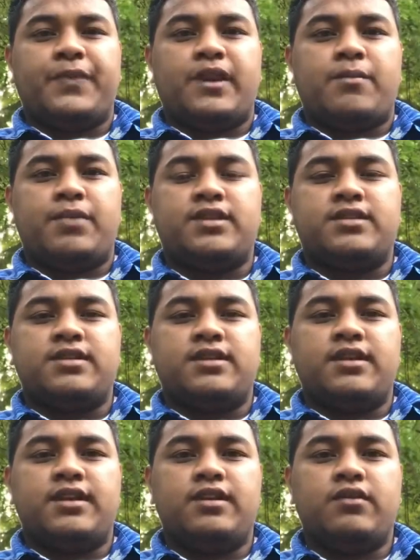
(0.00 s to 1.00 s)
But
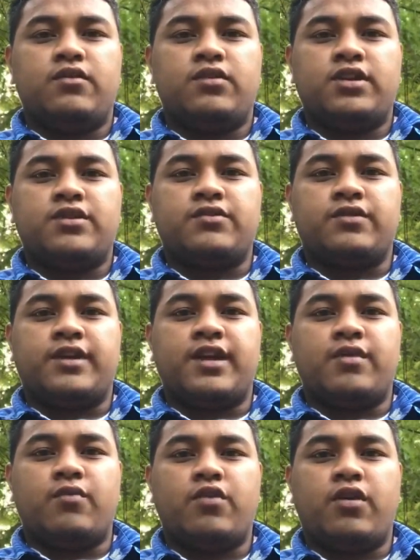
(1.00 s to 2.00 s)
in order to gain
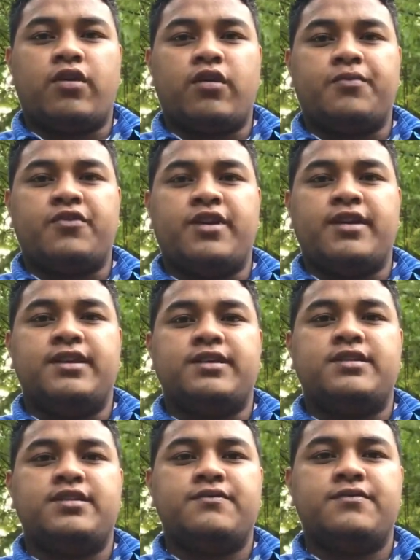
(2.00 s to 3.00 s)
more
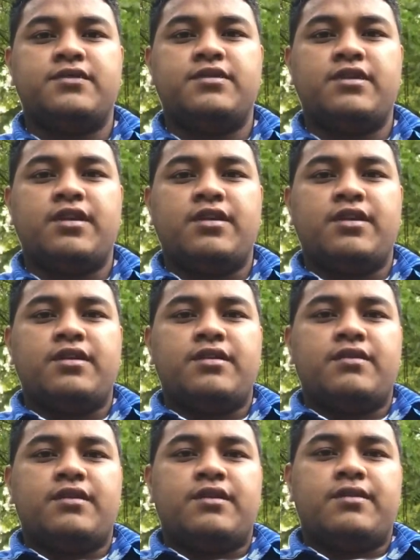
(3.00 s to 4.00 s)
comprehensive
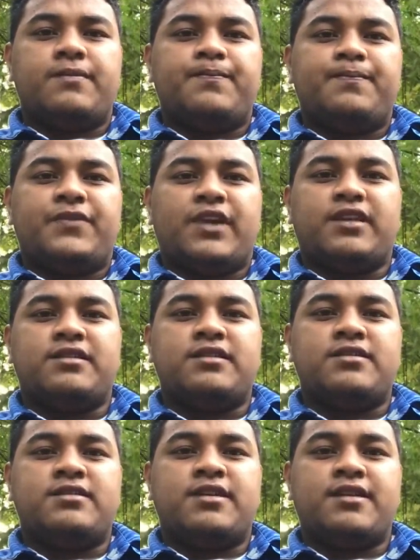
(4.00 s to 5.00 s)

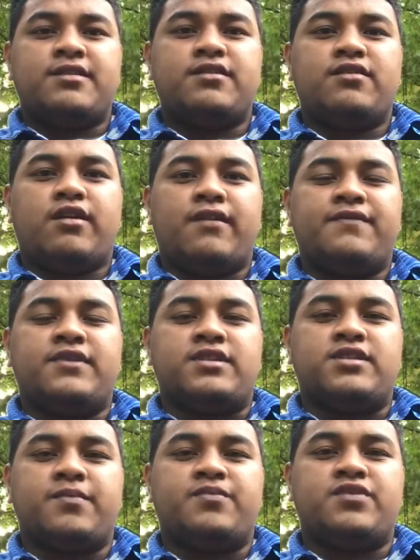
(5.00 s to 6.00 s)
understanding of the
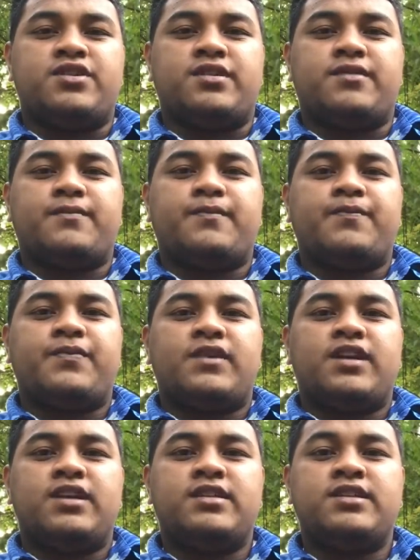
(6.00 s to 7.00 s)
subject,
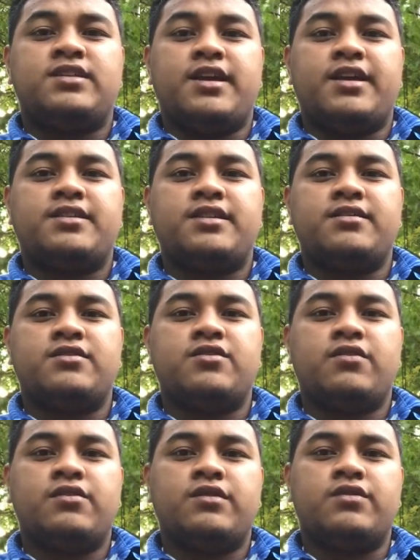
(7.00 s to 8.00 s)
it is
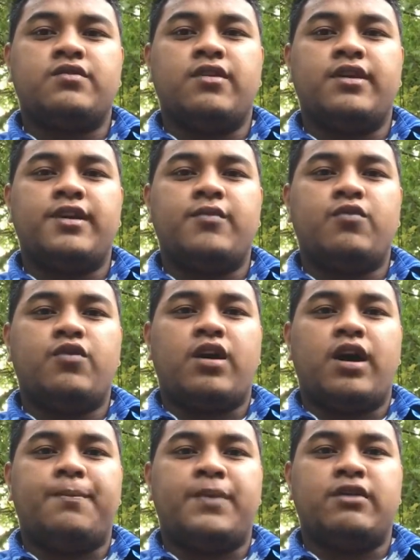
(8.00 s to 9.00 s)
essential to learn more
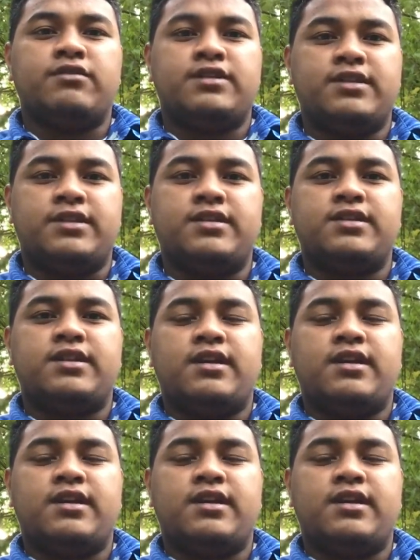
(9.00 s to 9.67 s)
about it.